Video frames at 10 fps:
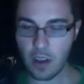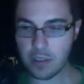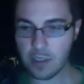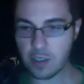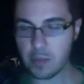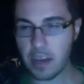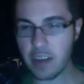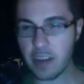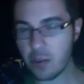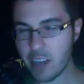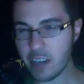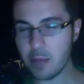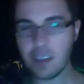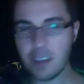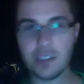spinal
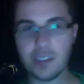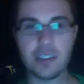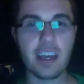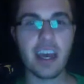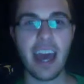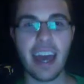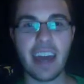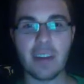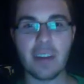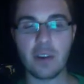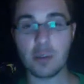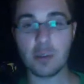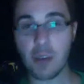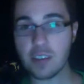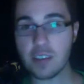erector muscles, and those
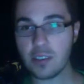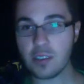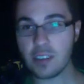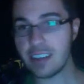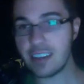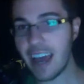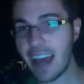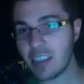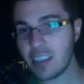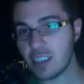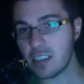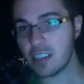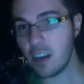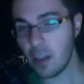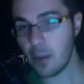muscles attach
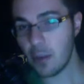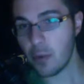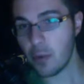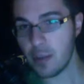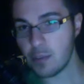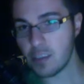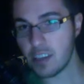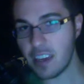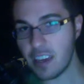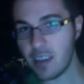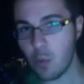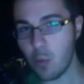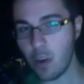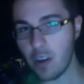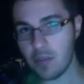on the ribs. And
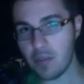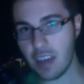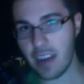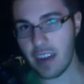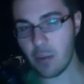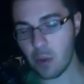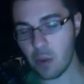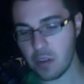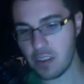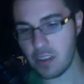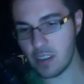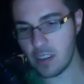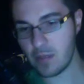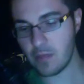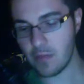one of
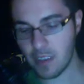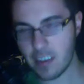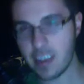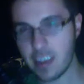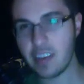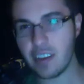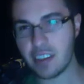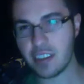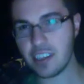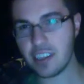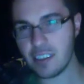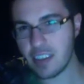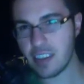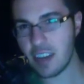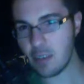the because the iliocostalis
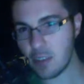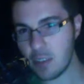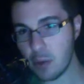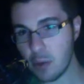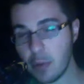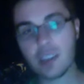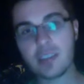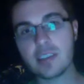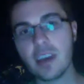is kind of in three parts,